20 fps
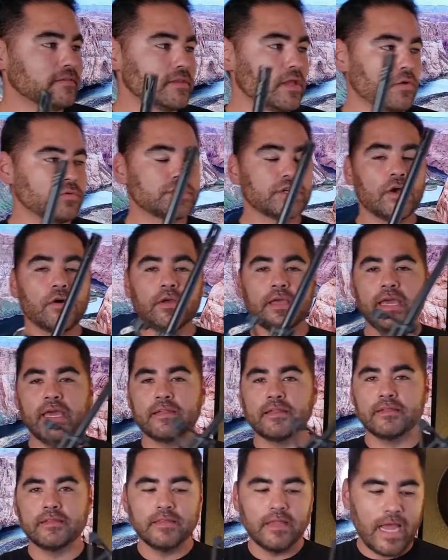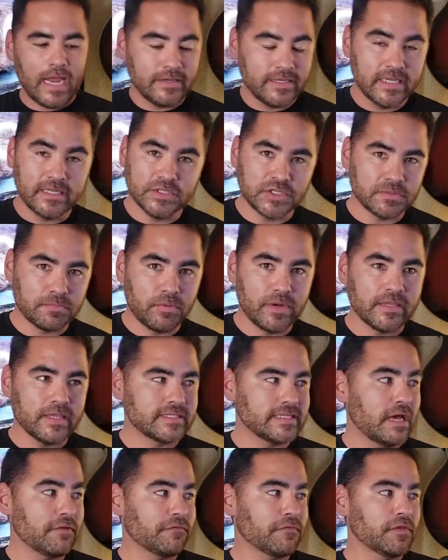no joke, and I didn't just bring
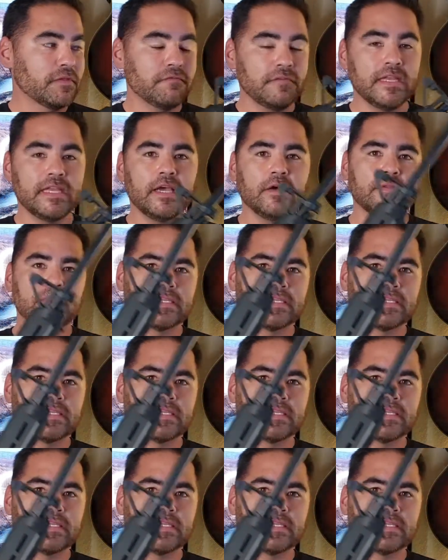this out for the video.